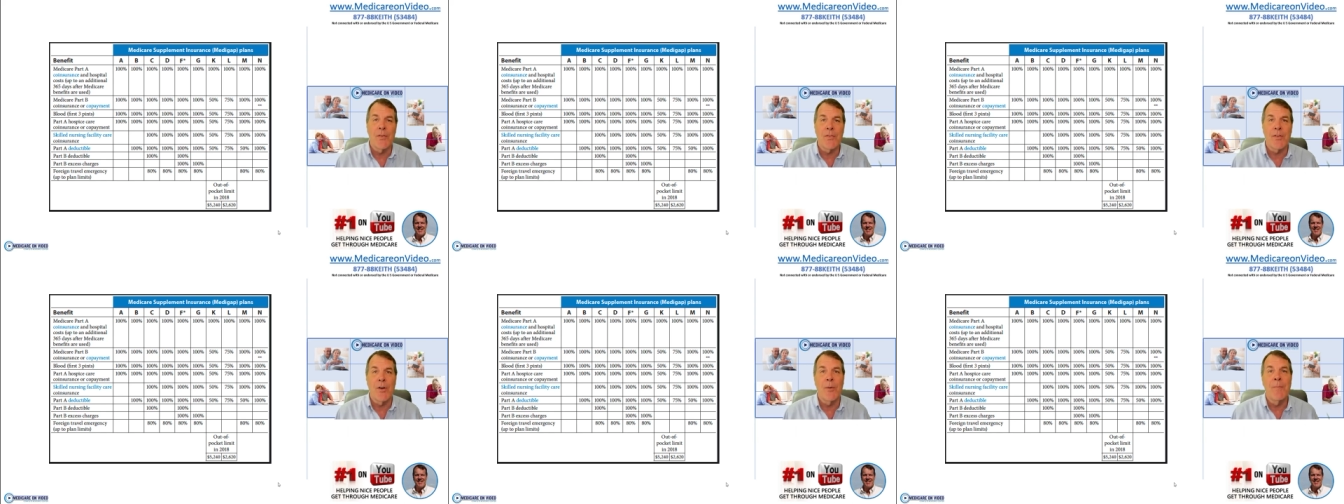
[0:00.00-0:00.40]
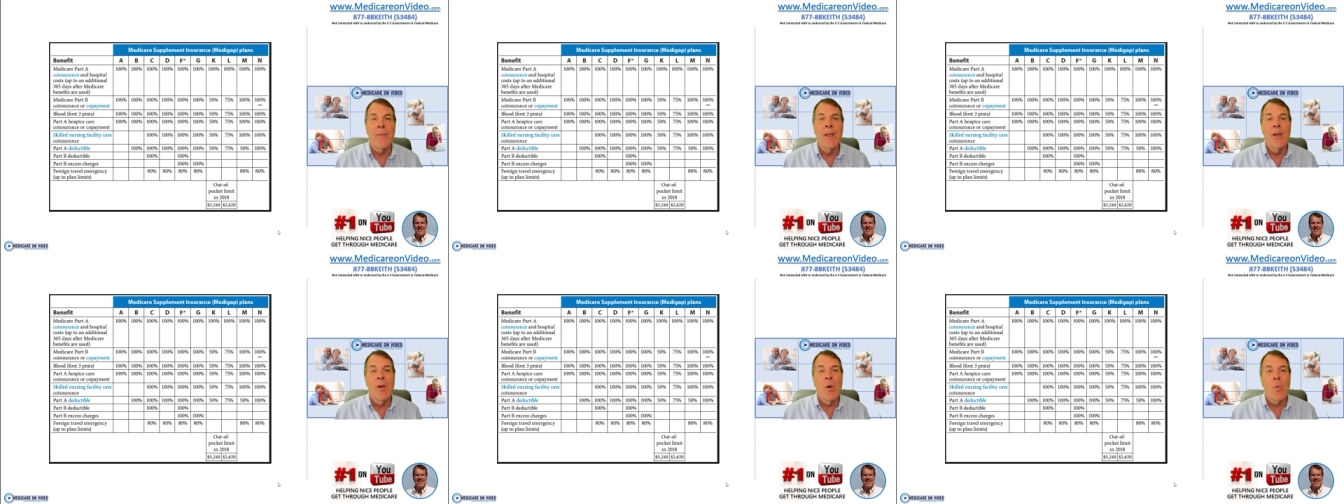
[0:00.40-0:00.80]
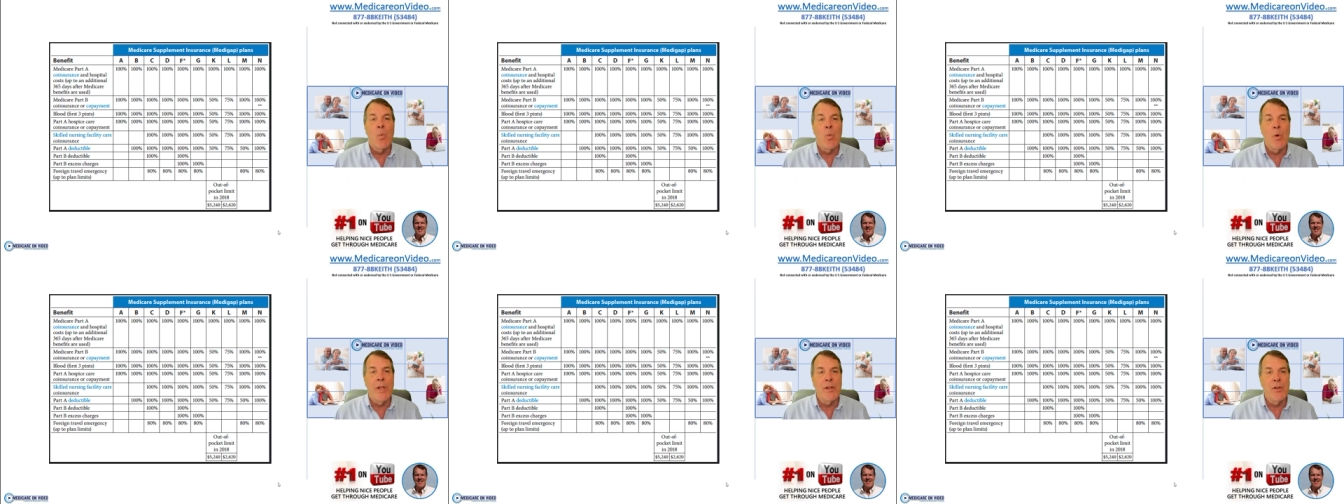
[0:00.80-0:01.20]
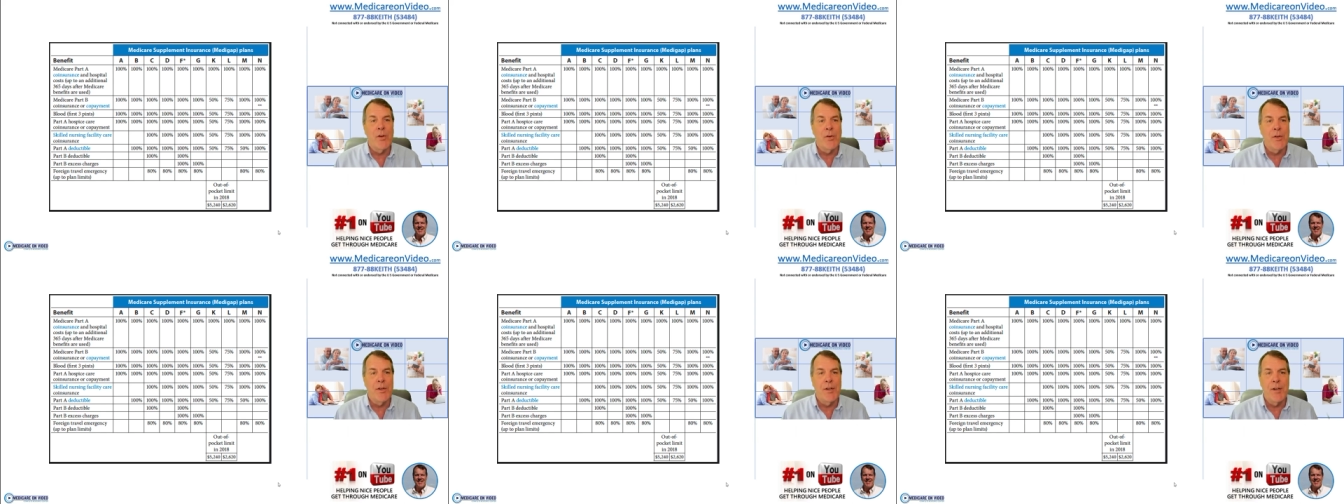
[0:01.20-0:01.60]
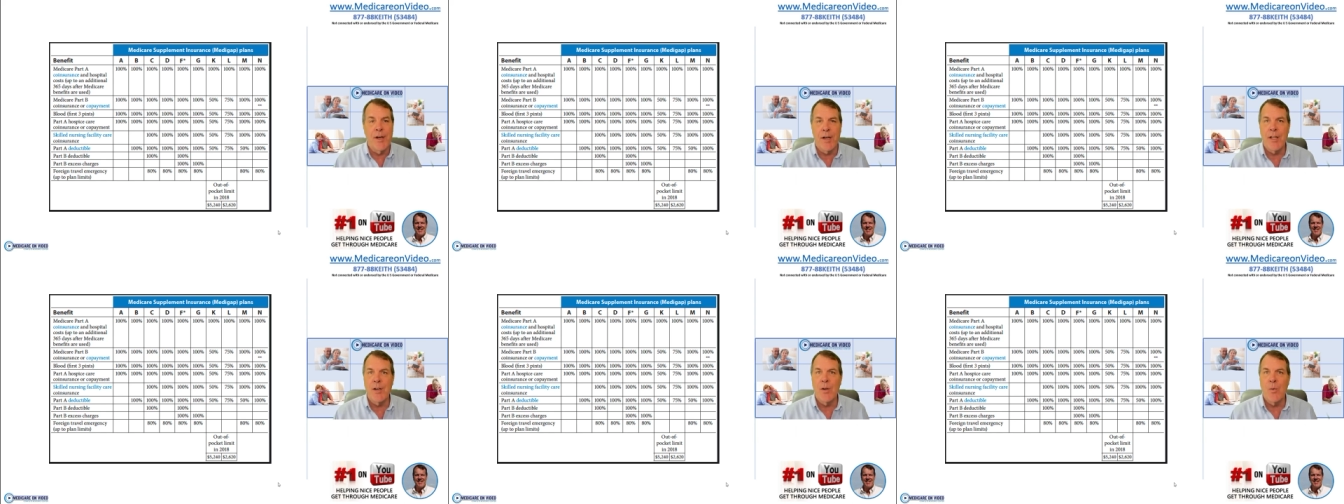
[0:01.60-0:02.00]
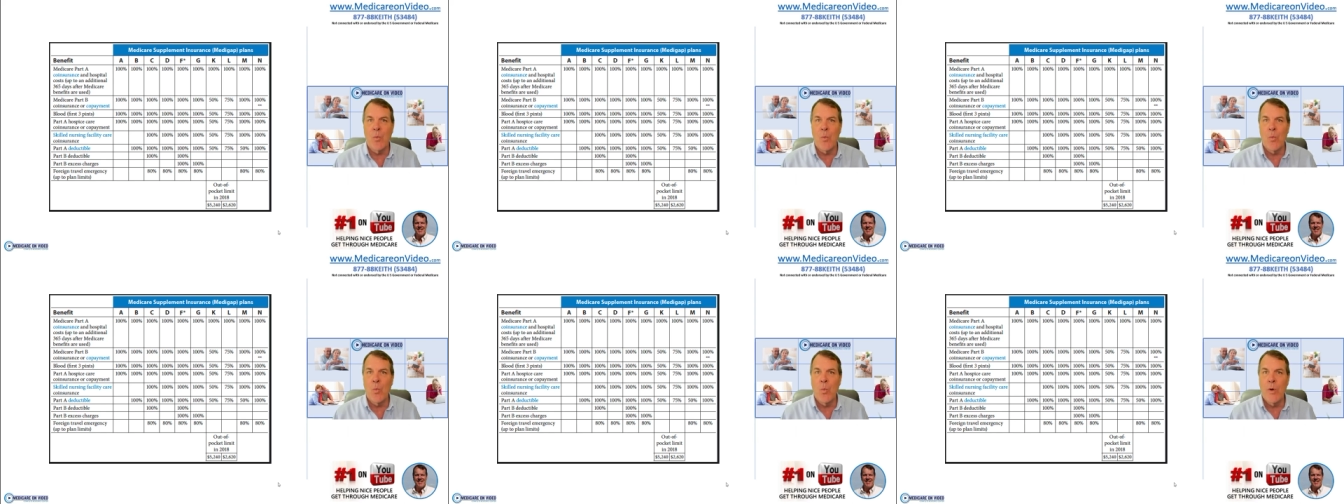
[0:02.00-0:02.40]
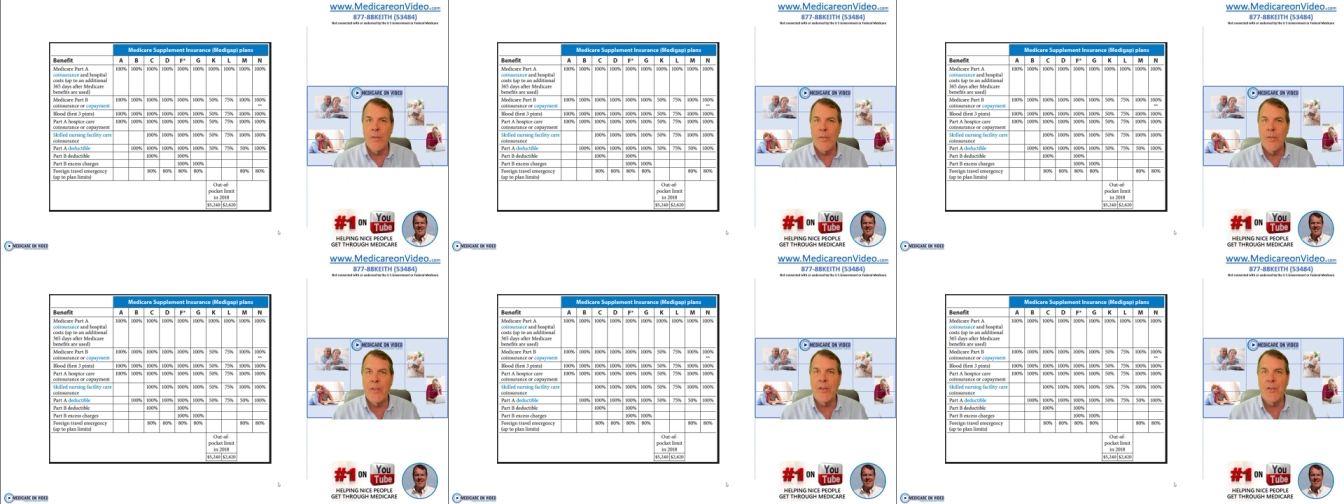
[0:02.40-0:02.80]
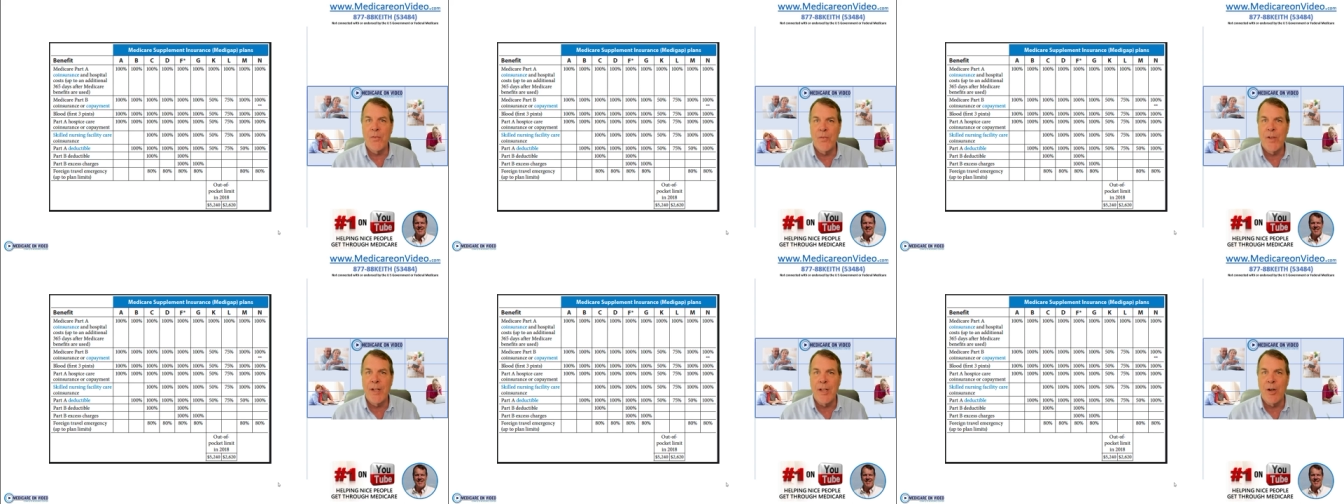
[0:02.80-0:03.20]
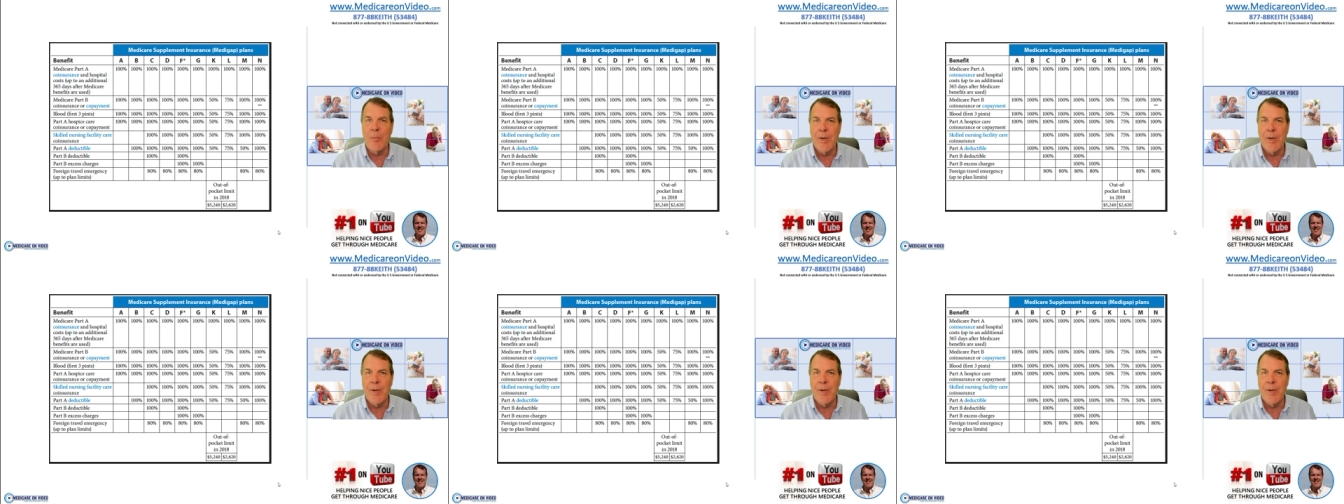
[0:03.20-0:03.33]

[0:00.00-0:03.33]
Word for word: So when you're done with this video,